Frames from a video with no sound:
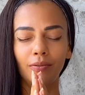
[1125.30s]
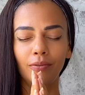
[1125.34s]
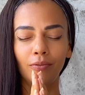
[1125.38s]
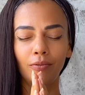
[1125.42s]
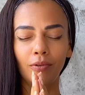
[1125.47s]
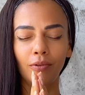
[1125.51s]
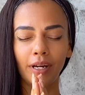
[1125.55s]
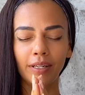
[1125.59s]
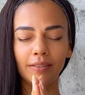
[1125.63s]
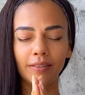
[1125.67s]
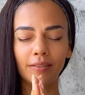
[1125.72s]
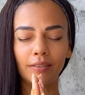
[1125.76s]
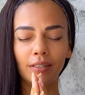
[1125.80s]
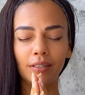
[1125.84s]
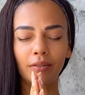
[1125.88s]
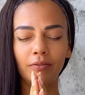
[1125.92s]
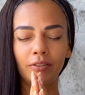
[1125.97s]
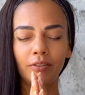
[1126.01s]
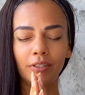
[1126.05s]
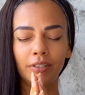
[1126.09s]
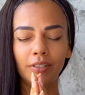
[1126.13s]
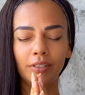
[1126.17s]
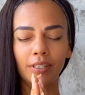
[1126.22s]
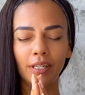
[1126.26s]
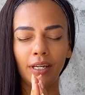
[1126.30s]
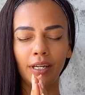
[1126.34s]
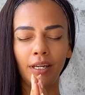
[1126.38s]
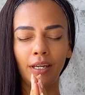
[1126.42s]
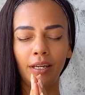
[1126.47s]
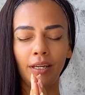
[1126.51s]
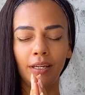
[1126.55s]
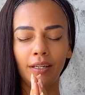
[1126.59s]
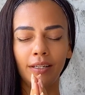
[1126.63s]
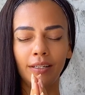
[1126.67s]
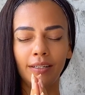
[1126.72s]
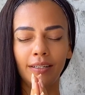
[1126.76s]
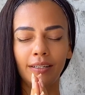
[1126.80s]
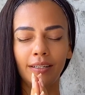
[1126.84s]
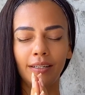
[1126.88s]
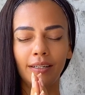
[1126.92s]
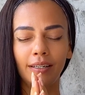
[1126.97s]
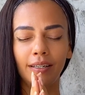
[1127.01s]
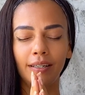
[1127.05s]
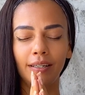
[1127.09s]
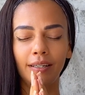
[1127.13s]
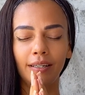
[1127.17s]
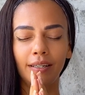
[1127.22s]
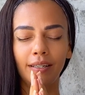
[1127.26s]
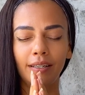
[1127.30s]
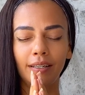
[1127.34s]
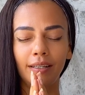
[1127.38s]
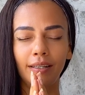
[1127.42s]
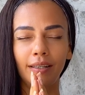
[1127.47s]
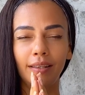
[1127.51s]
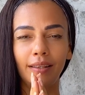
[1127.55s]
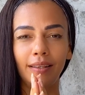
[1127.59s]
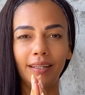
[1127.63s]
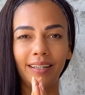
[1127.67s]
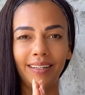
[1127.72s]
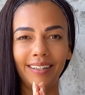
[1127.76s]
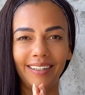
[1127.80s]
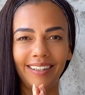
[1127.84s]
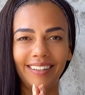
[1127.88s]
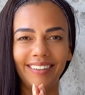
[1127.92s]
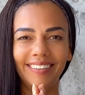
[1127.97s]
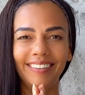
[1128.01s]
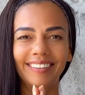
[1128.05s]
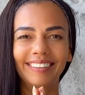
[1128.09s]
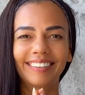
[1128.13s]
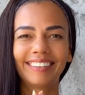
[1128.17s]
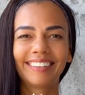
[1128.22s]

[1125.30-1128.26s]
rest of your day. Thank you.